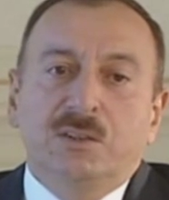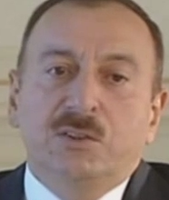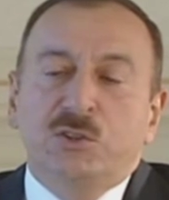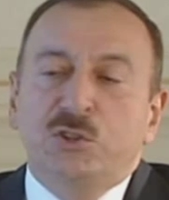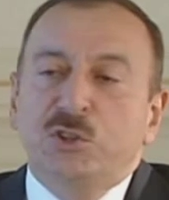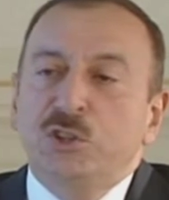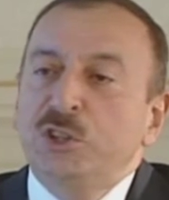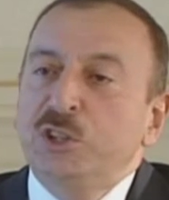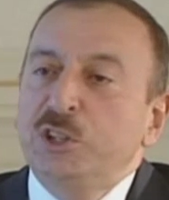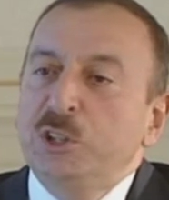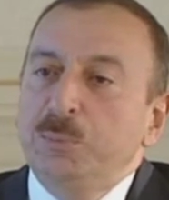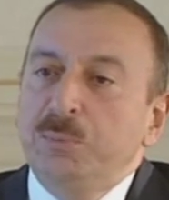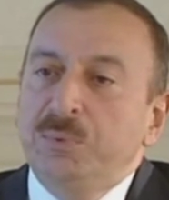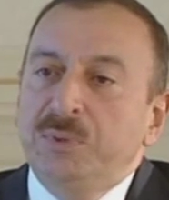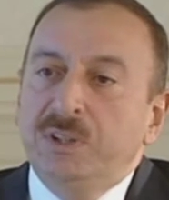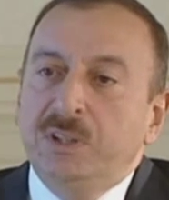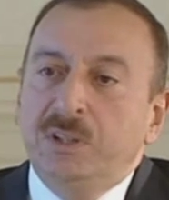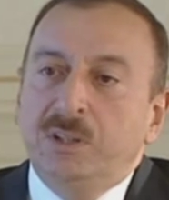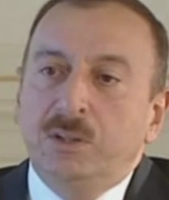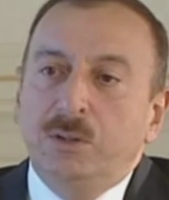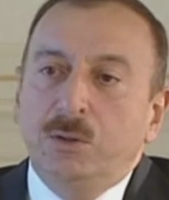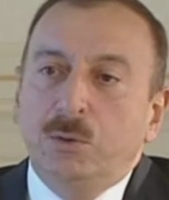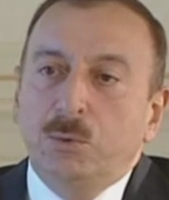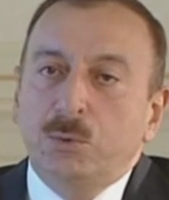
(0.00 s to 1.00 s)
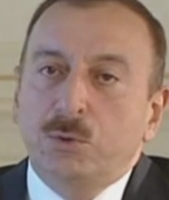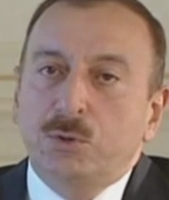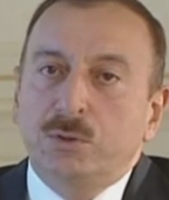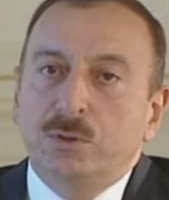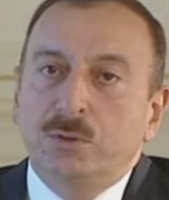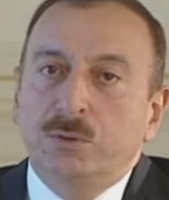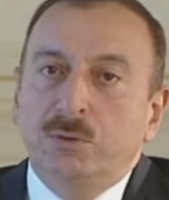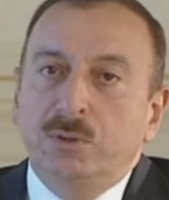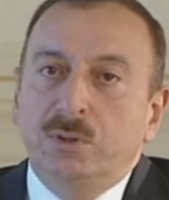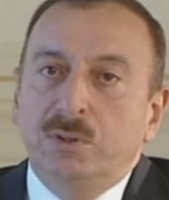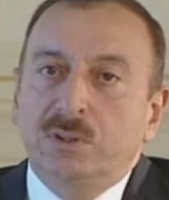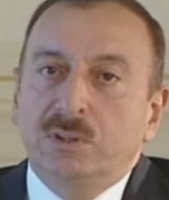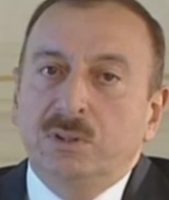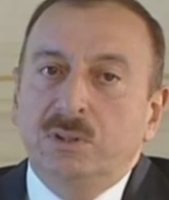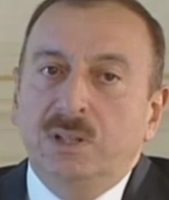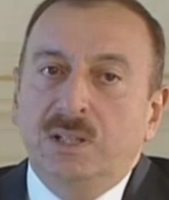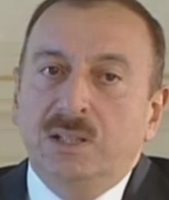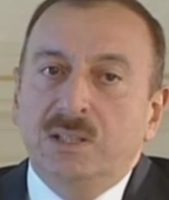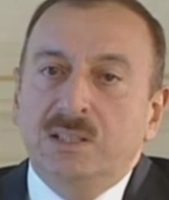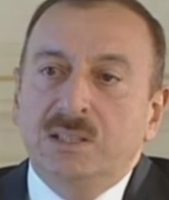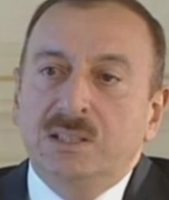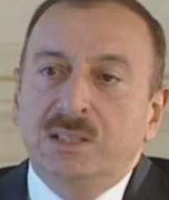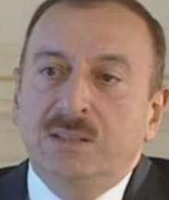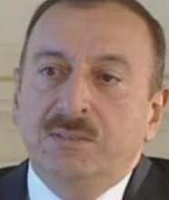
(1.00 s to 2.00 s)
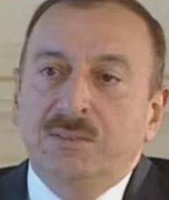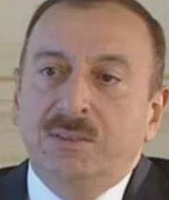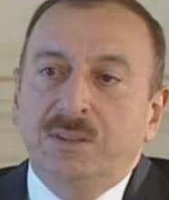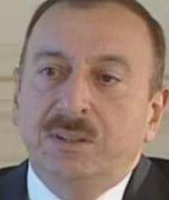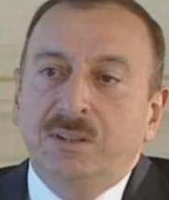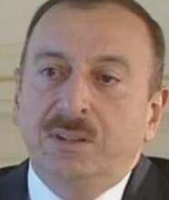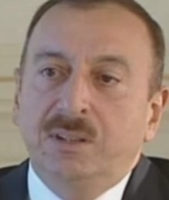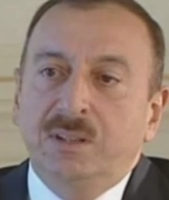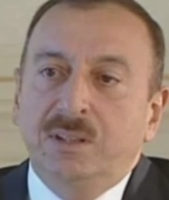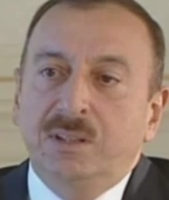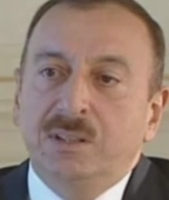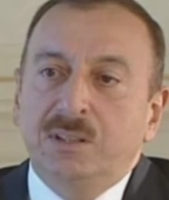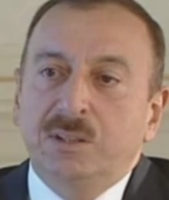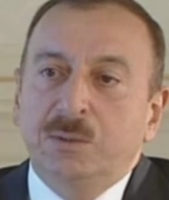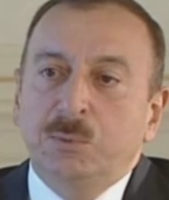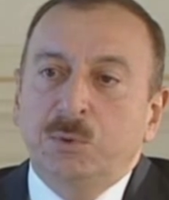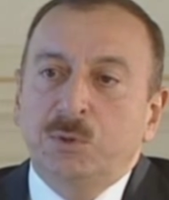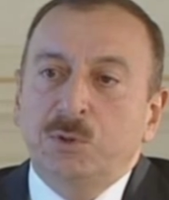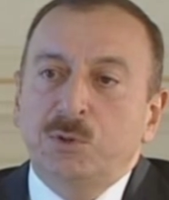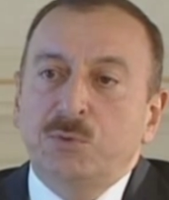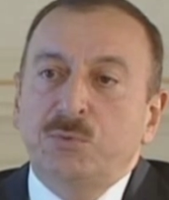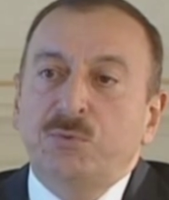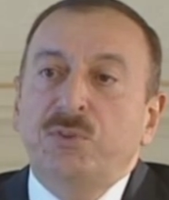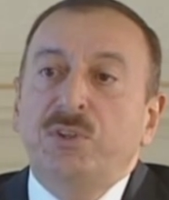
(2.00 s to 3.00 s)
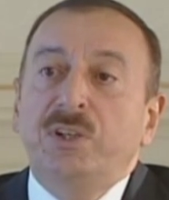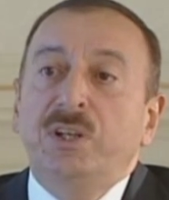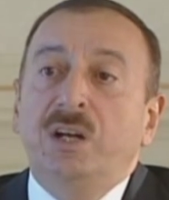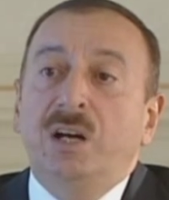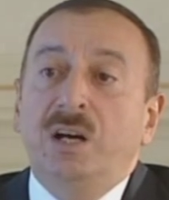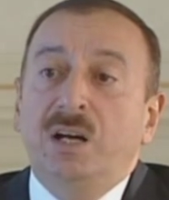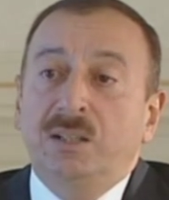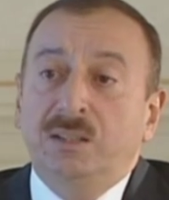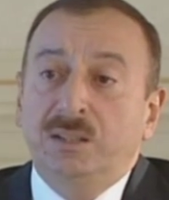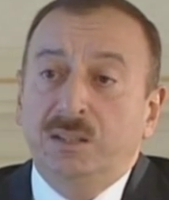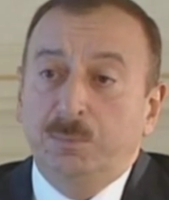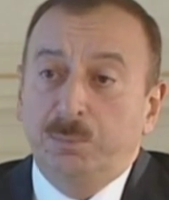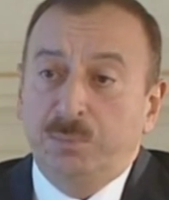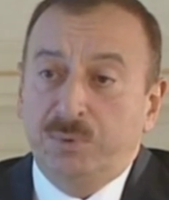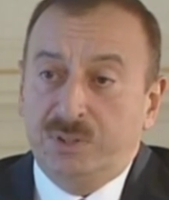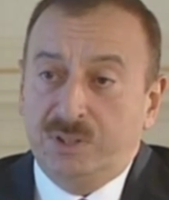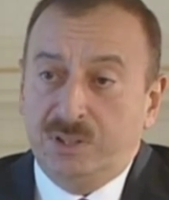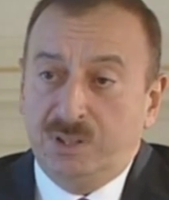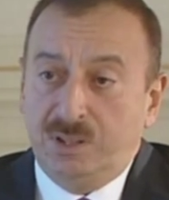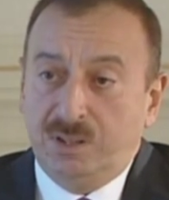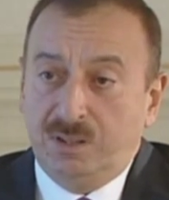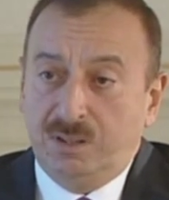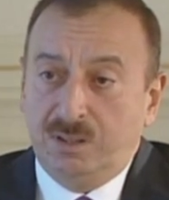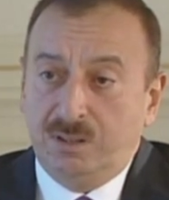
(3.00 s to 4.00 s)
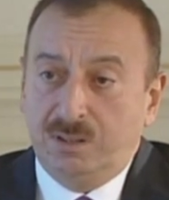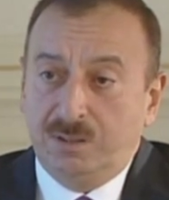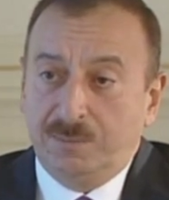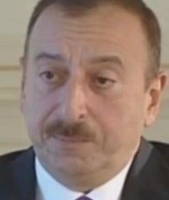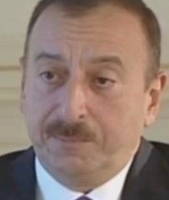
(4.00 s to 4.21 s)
GDP growth during the last 7 years was 300%.